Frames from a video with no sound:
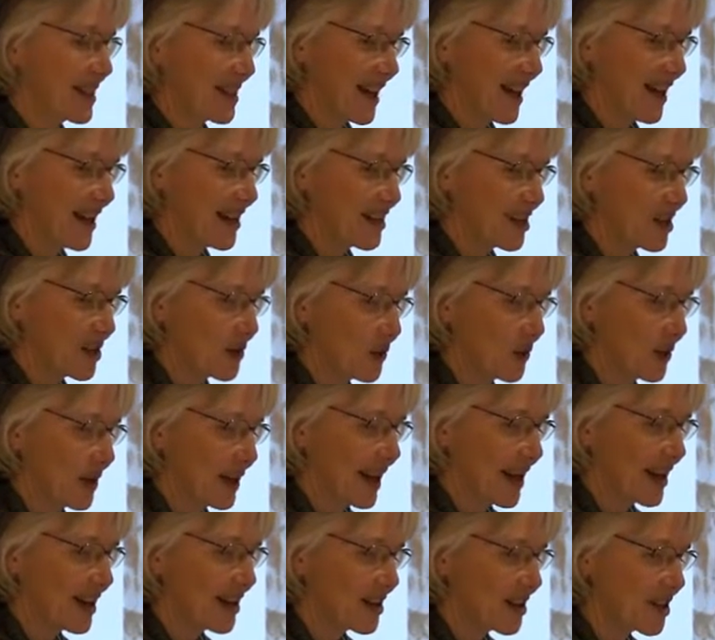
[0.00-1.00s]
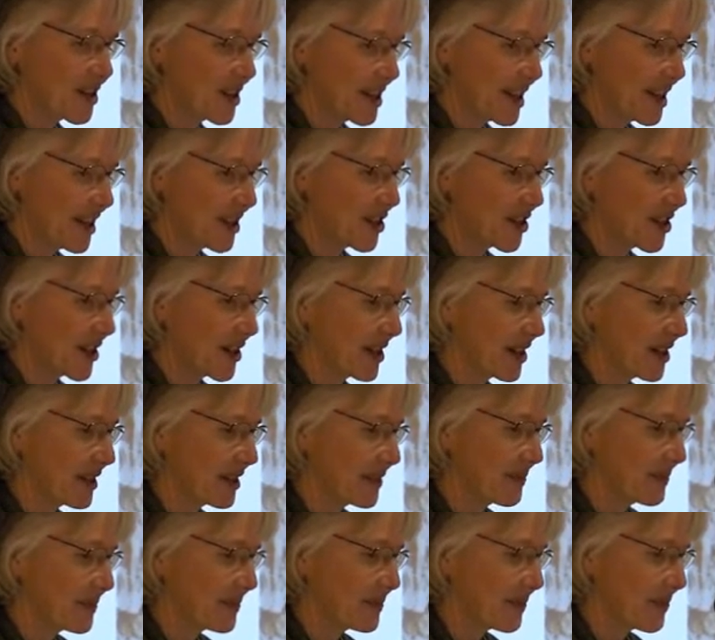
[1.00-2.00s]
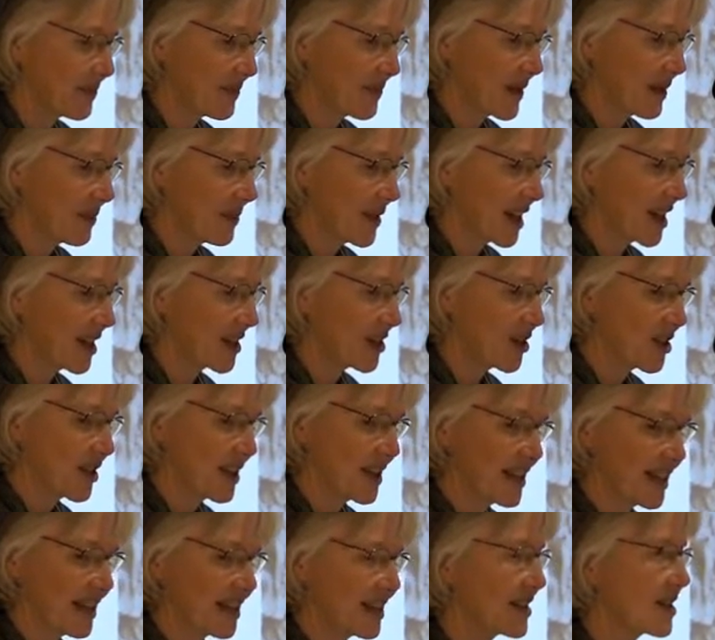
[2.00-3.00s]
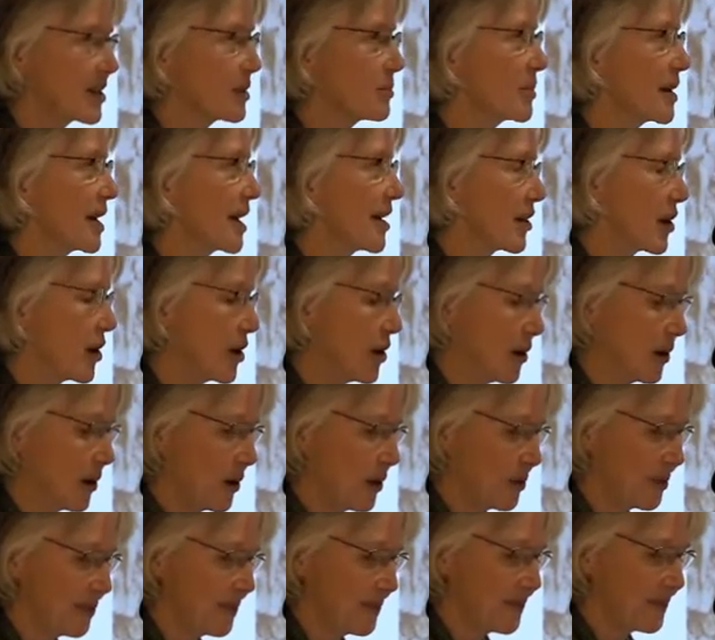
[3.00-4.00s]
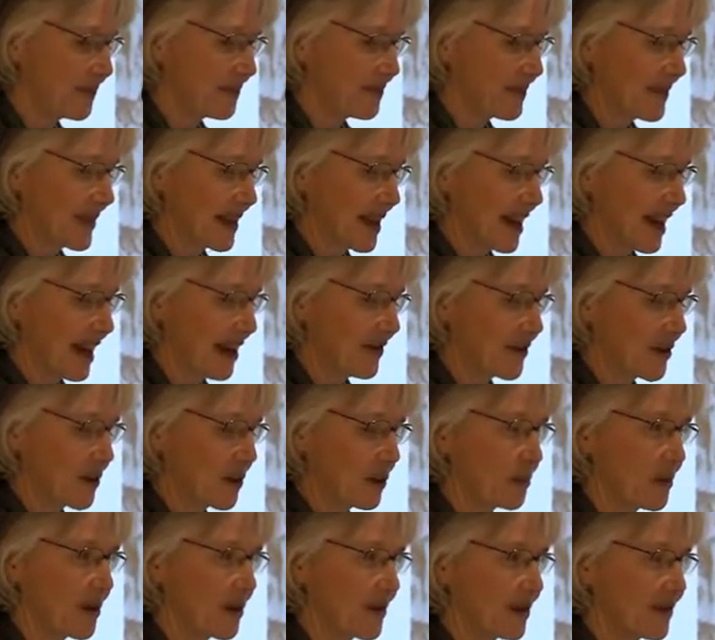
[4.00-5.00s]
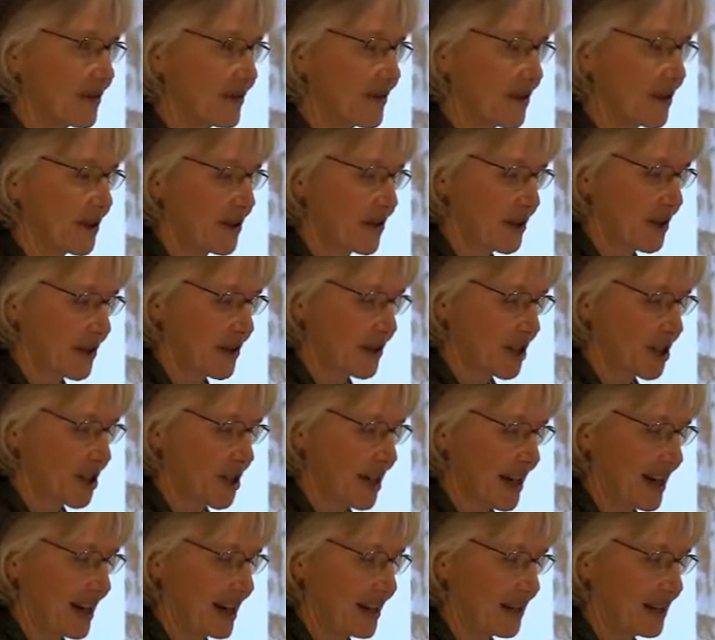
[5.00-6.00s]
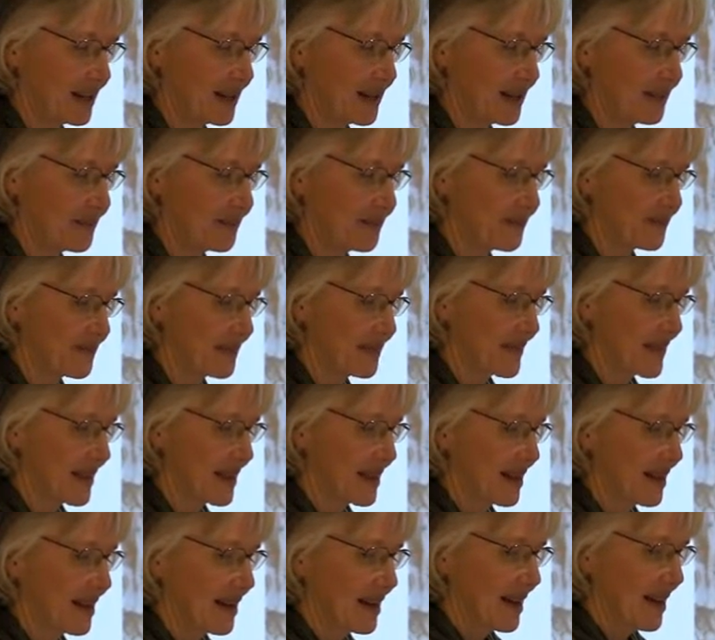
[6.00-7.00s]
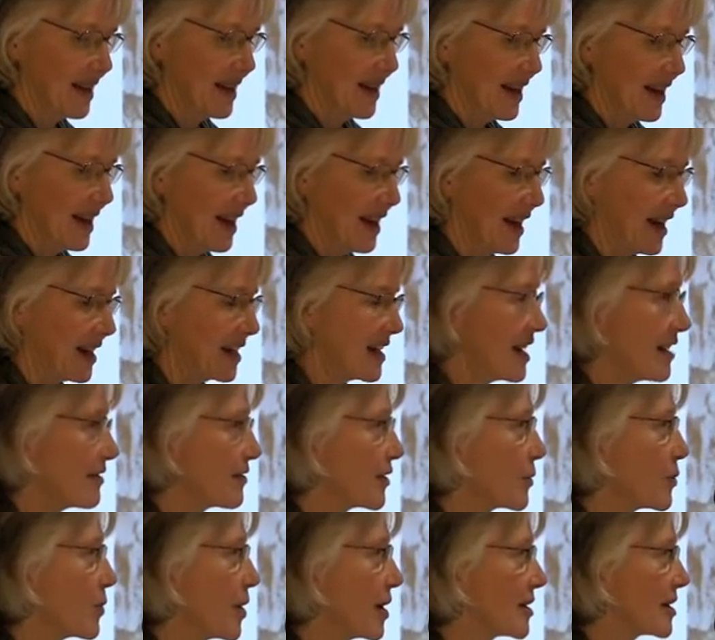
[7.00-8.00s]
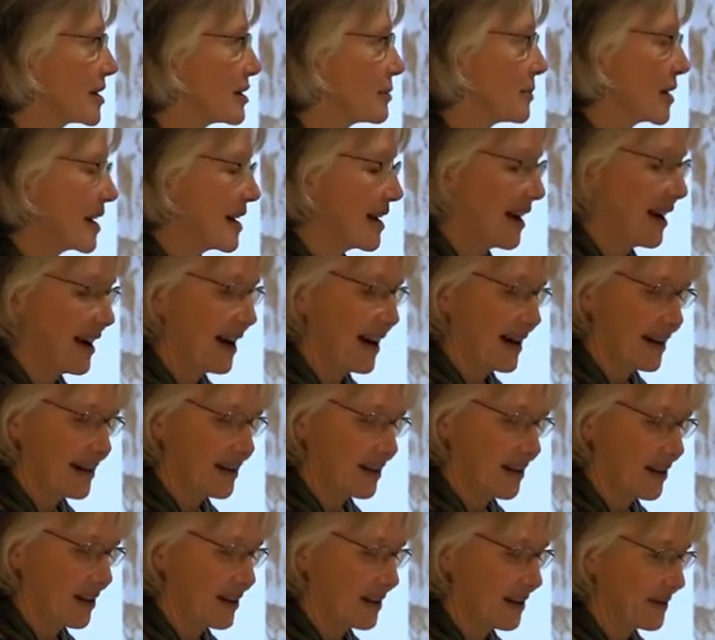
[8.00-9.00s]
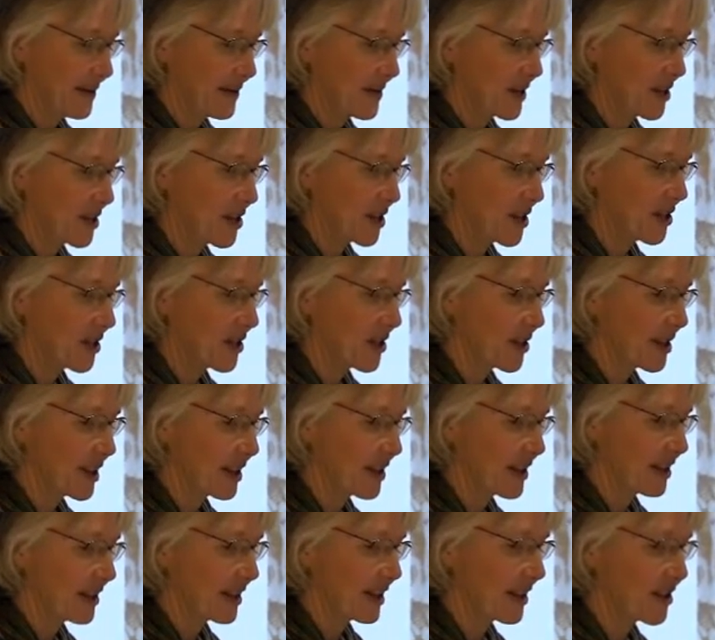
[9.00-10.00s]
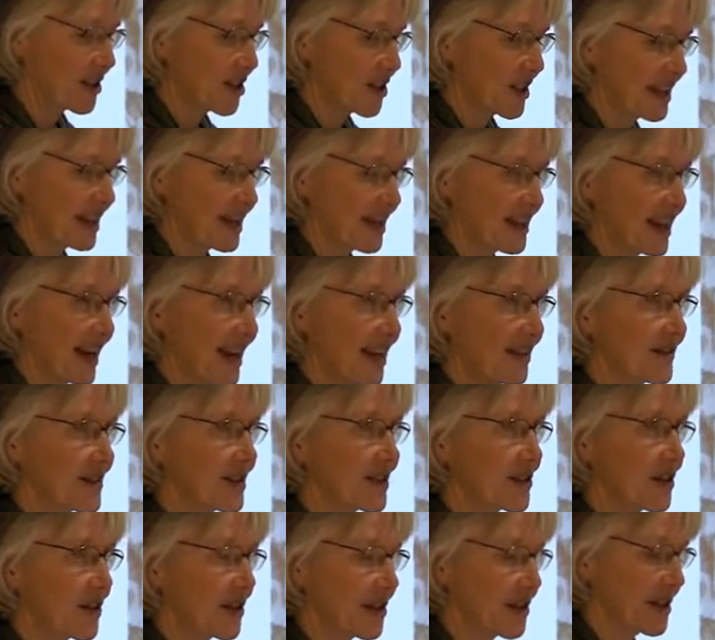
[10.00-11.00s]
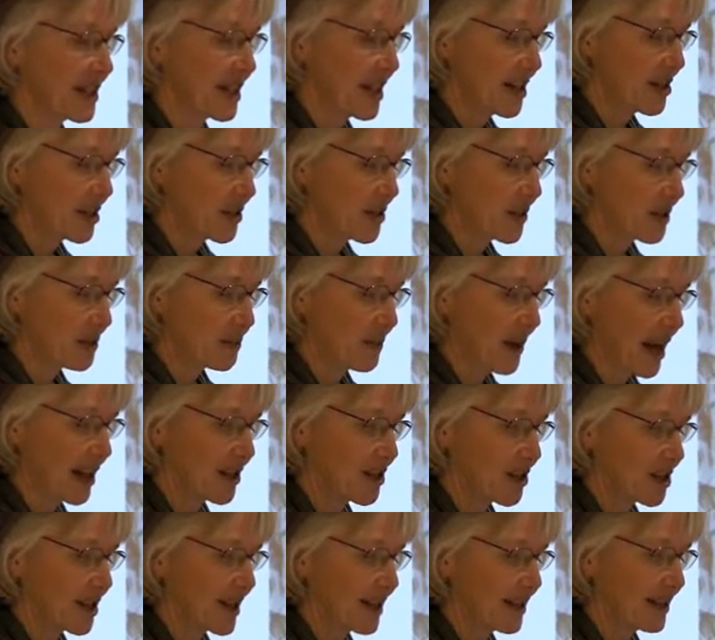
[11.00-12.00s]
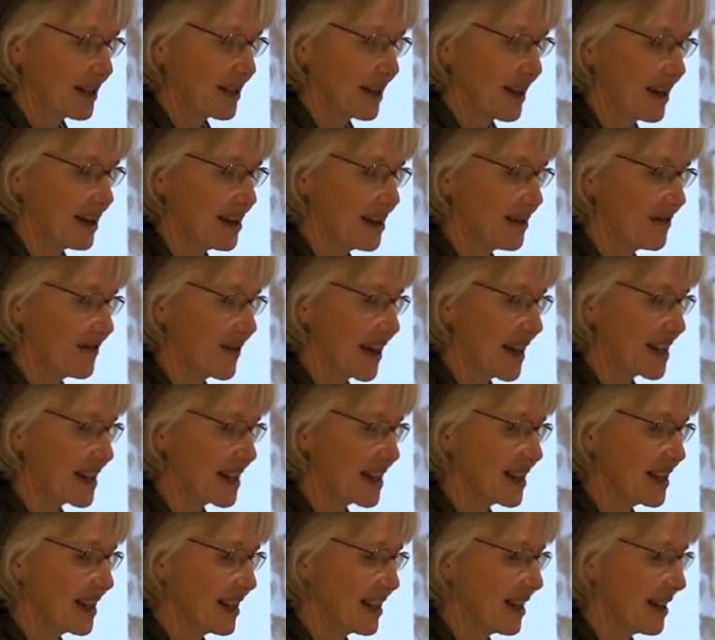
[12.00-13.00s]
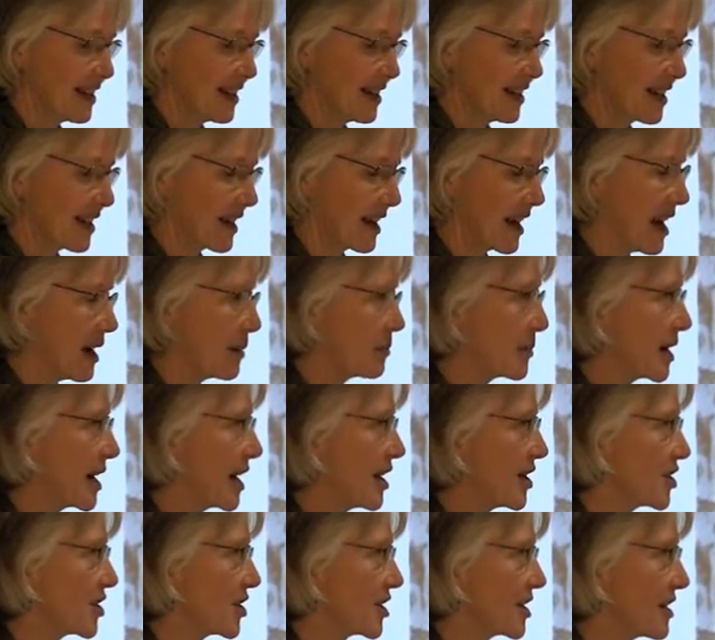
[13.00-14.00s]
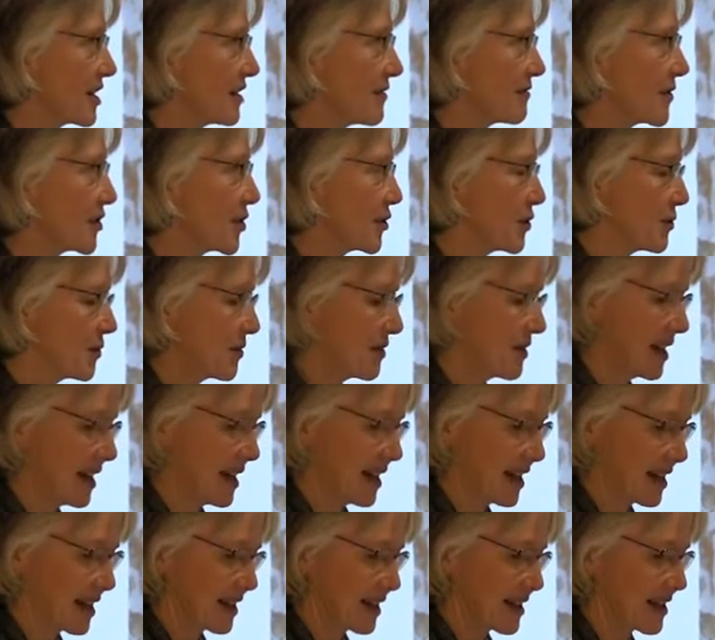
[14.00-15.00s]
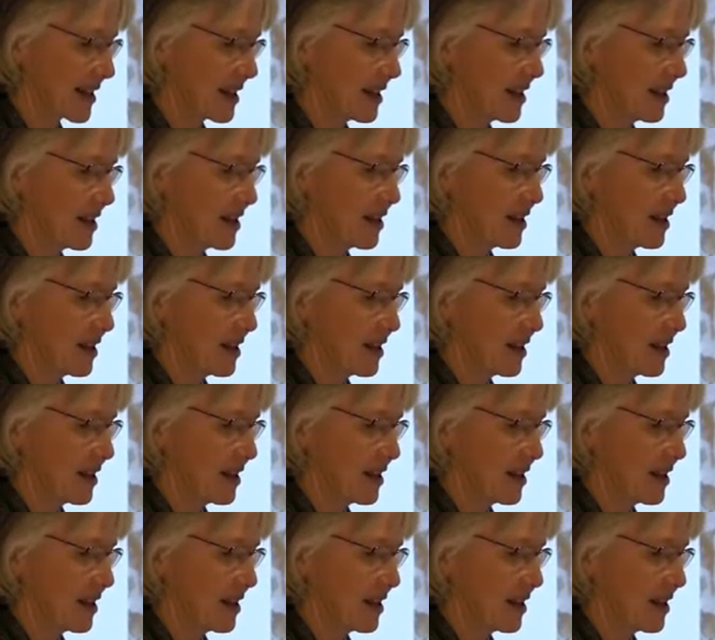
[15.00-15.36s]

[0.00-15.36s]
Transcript: as a high school English teacher because she needed to be at home after the birth of her third child. And never one to be idle, she took the little she saved in her teacher's pension and invested it in a combination of two things: